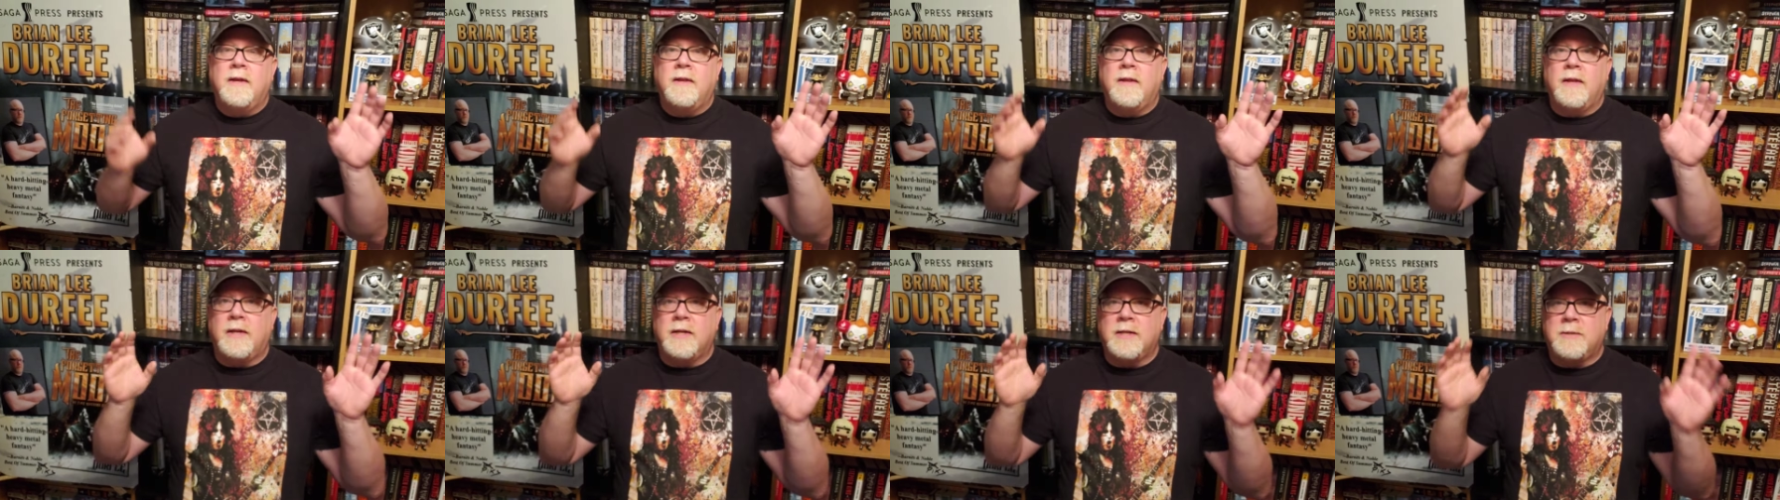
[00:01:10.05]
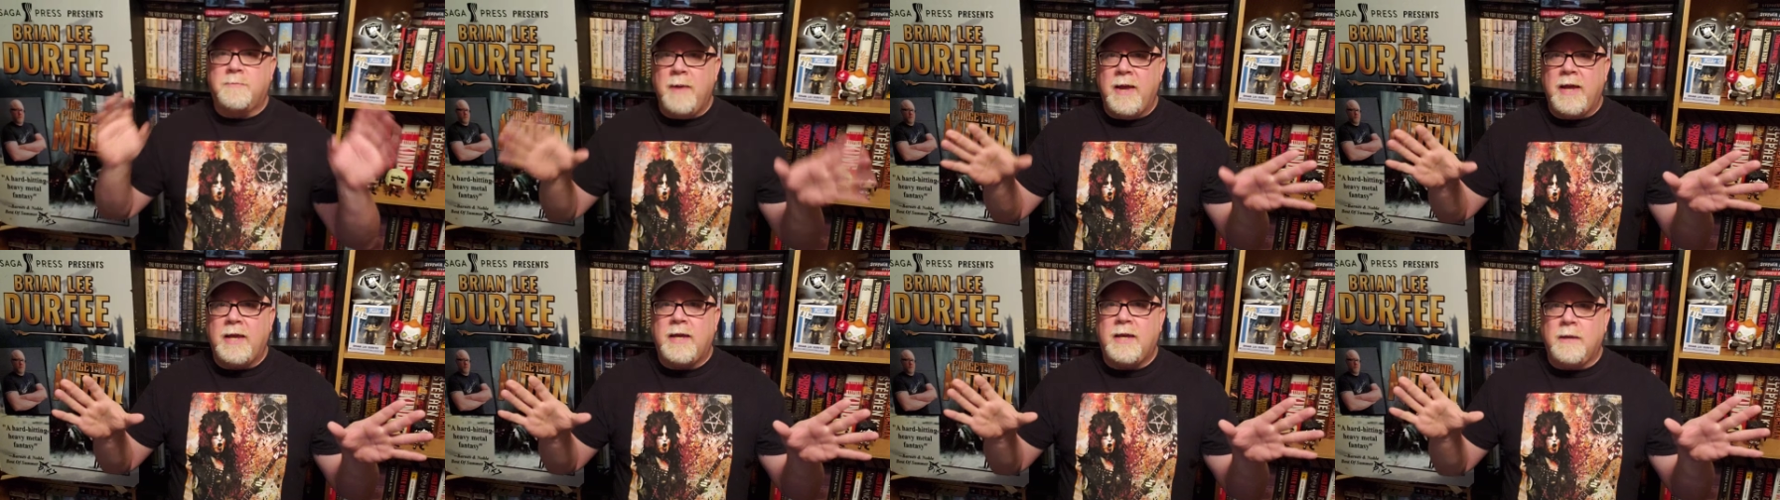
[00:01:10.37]
that
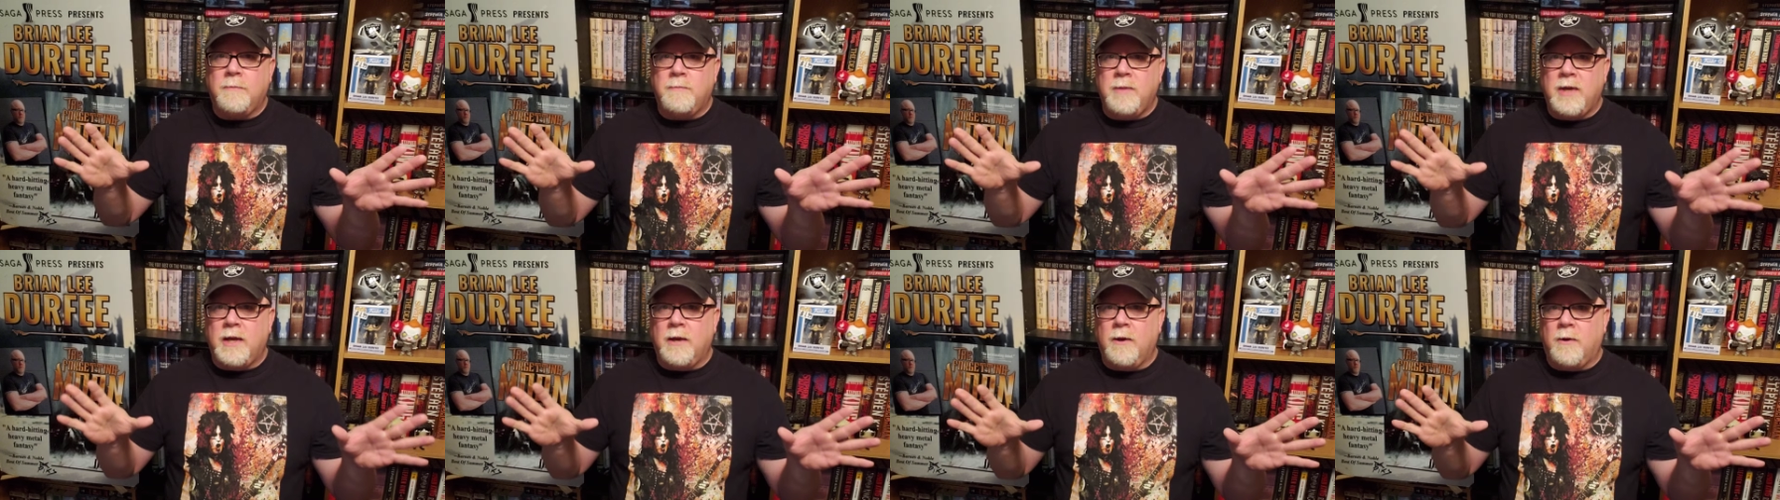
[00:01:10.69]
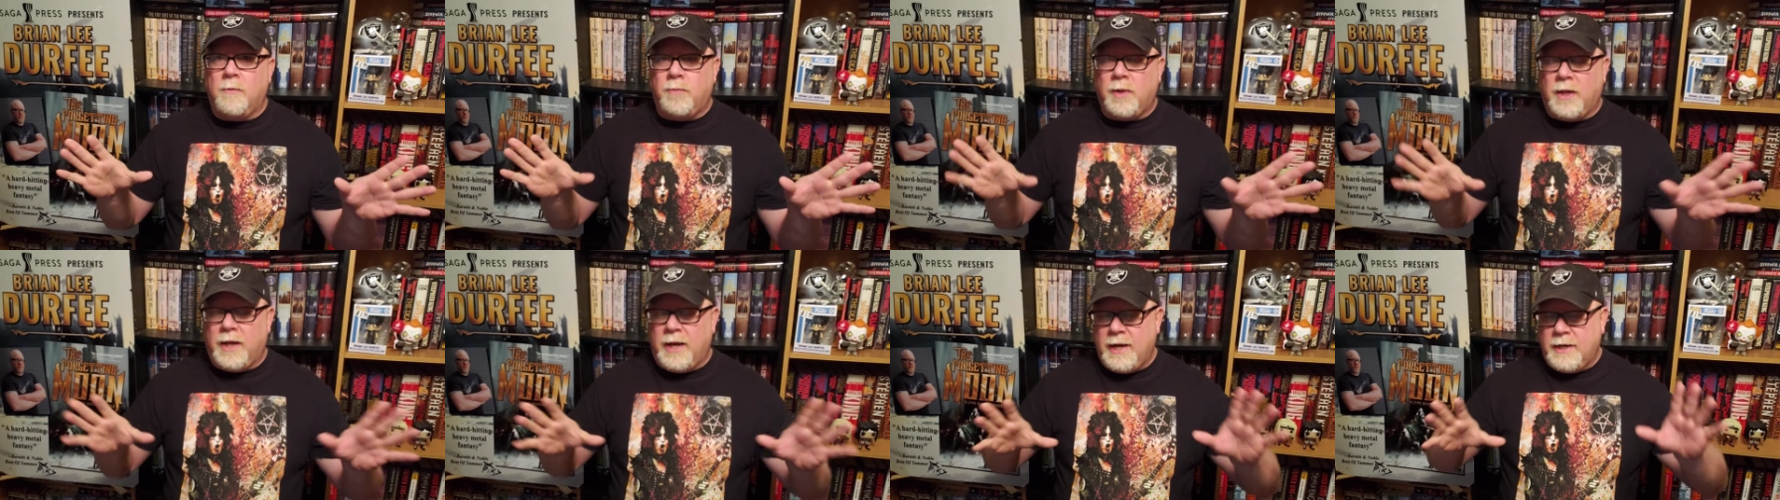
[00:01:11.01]
is making me
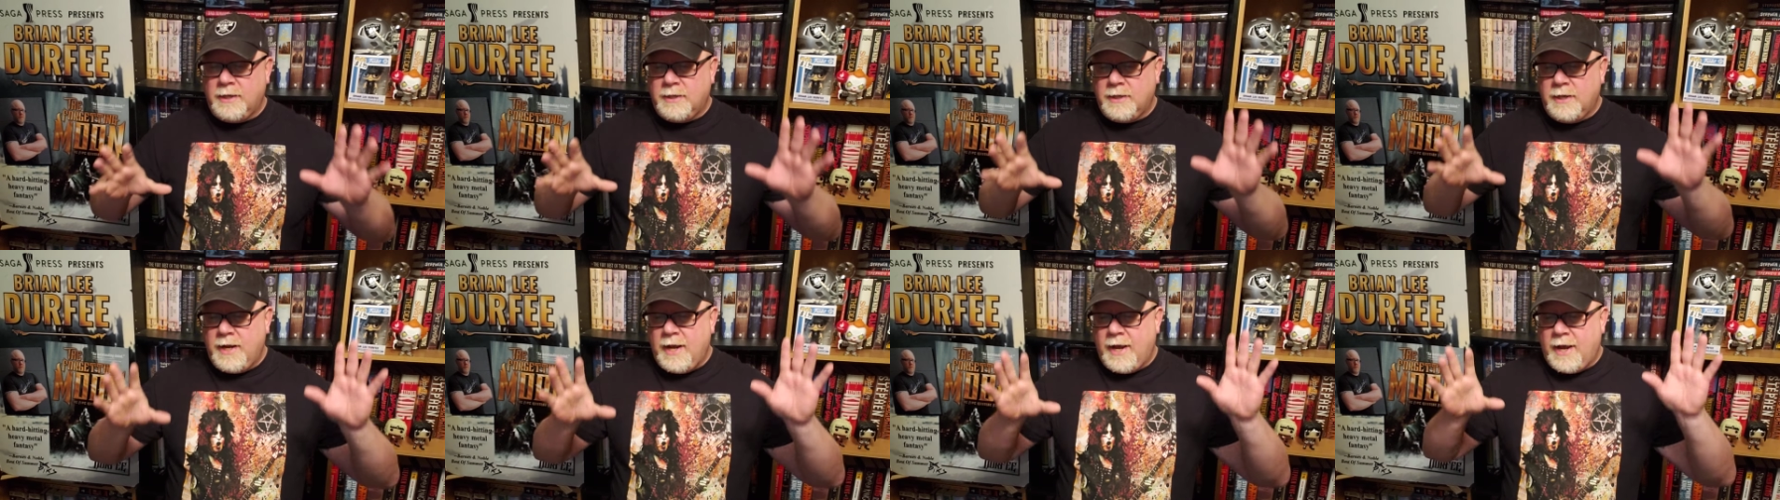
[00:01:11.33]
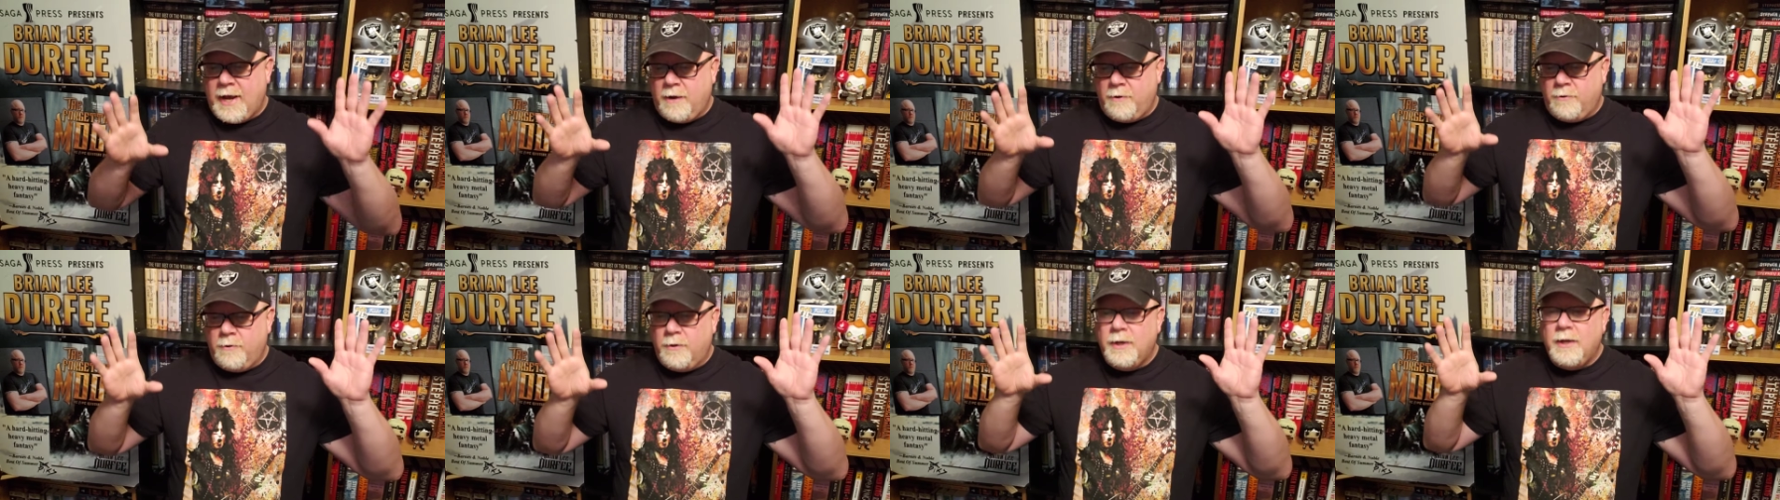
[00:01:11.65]
go blind and
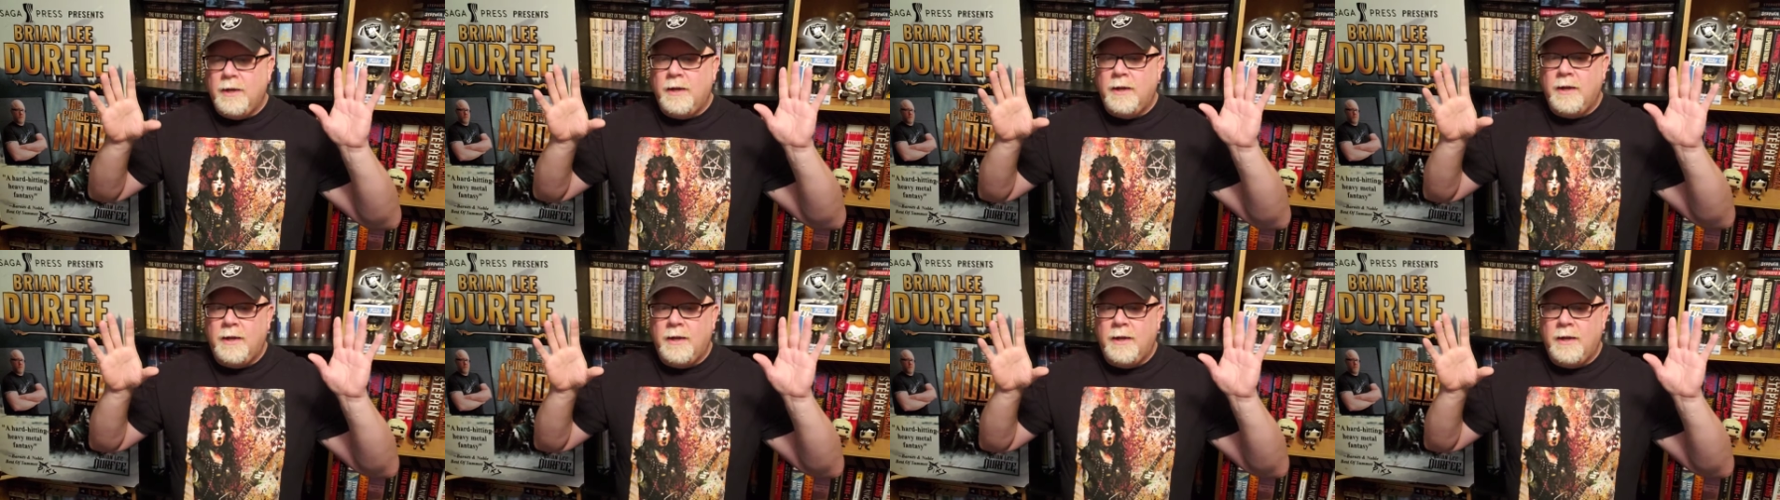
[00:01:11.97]
how